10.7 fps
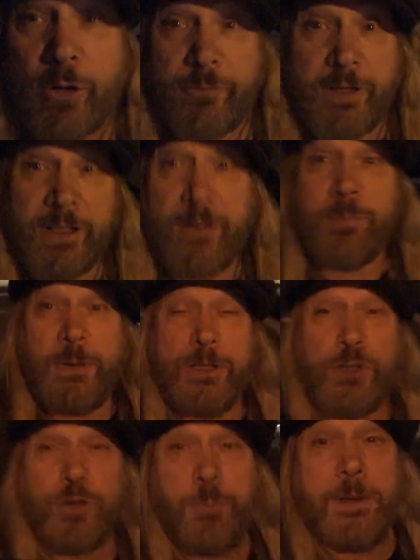know if it is, but it
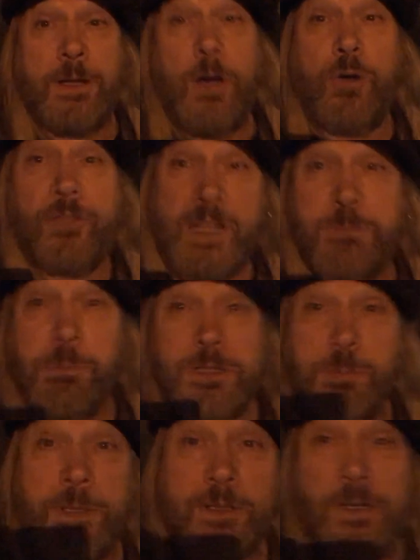should be. Oh, that's
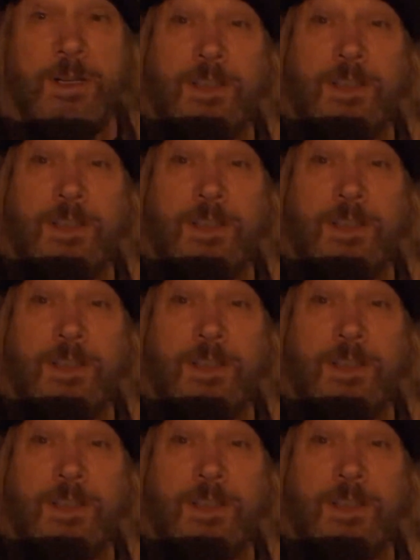much better.